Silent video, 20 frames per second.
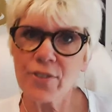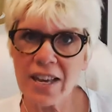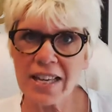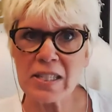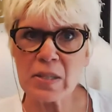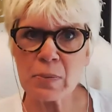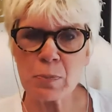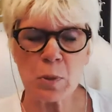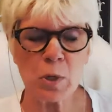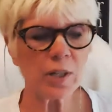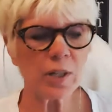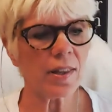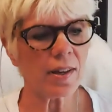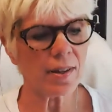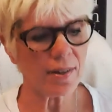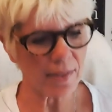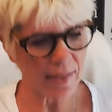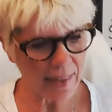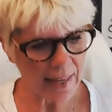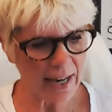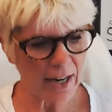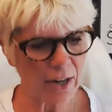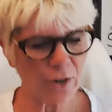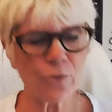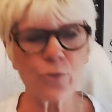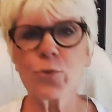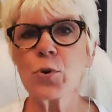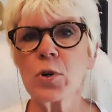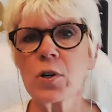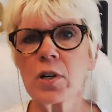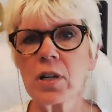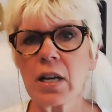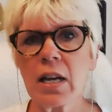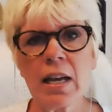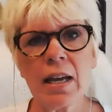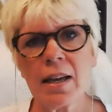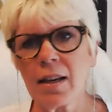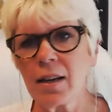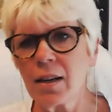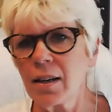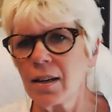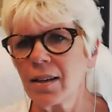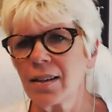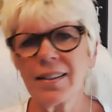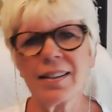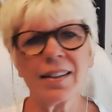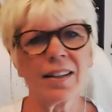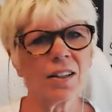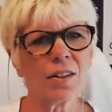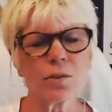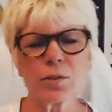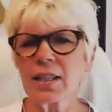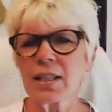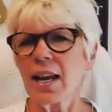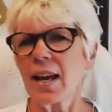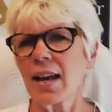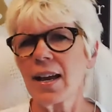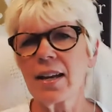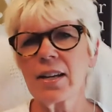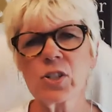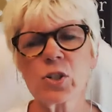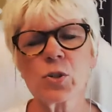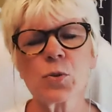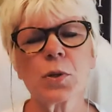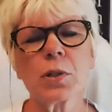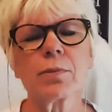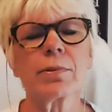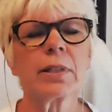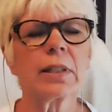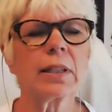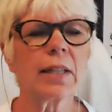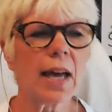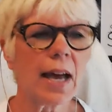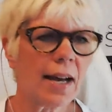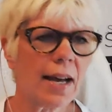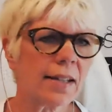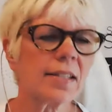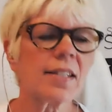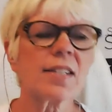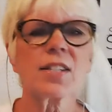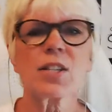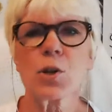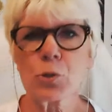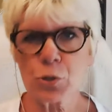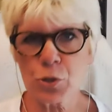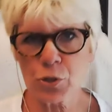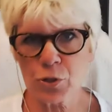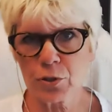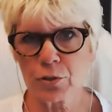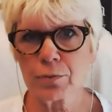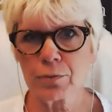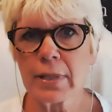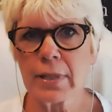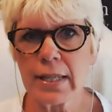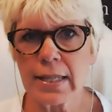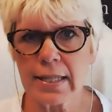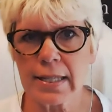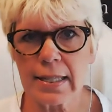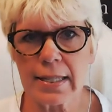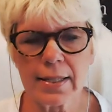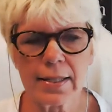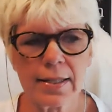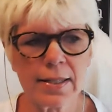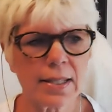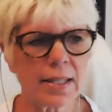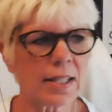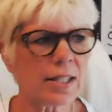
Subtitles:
Facebook. They're there for, you know, casual, relaxed, social reasons.